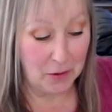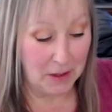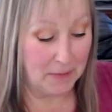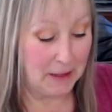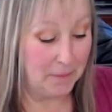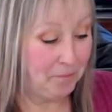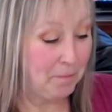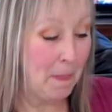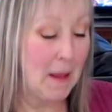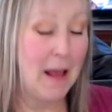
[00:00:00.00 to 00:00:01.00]
what I mean.
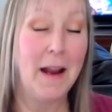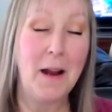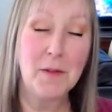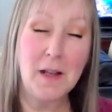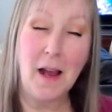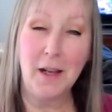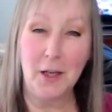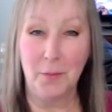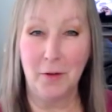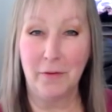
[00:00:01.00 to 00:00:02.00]
And then I was kind of in the
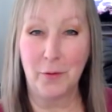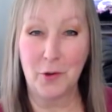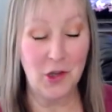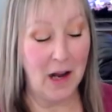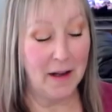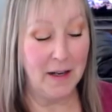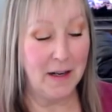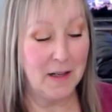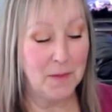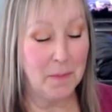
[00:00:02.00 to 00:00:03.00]
mood for
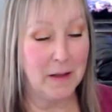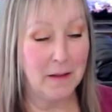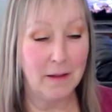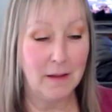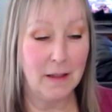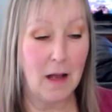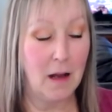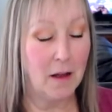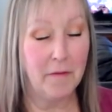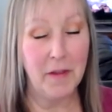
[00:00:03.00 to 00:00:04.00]
Chinese, but I
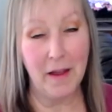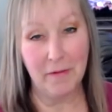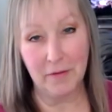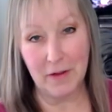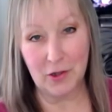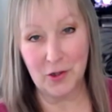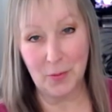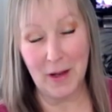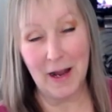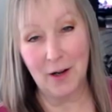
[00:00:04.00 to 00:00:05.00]
love the vegetable
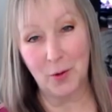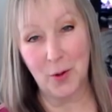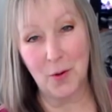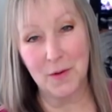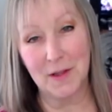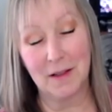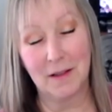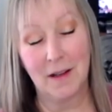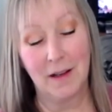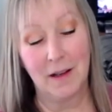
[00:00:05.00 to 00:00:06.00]
egg rolls, and
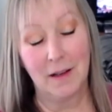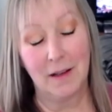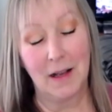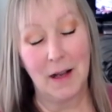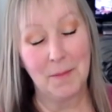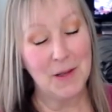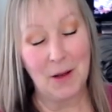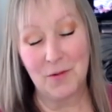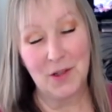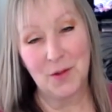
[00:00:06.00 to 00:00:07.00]
I
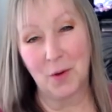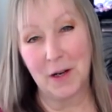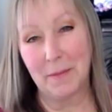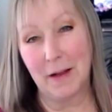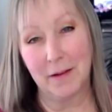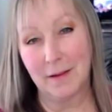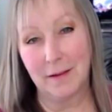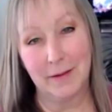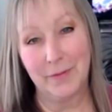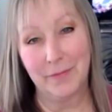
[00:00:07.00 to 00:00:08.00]
was just worried about,
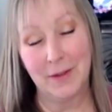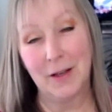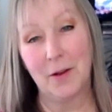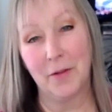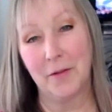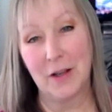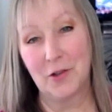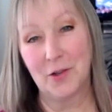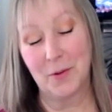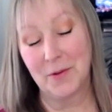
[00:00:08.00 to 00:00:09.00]
the
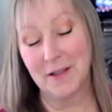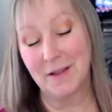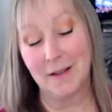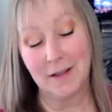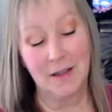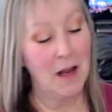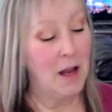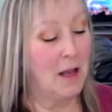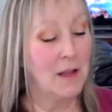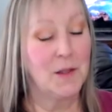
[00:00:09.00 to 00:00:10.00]
vegetables in there.
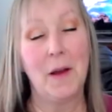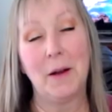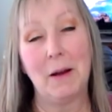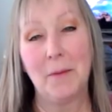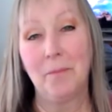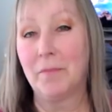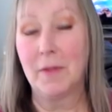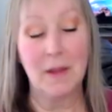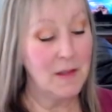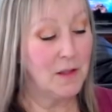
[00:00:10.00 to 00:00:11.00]
So anyway,
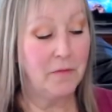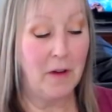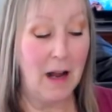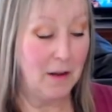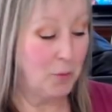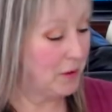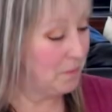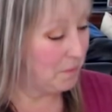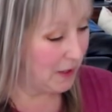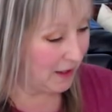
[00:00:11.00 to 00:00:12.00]
this is fine with
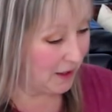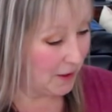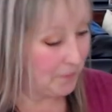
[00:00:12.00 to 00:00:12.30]
me.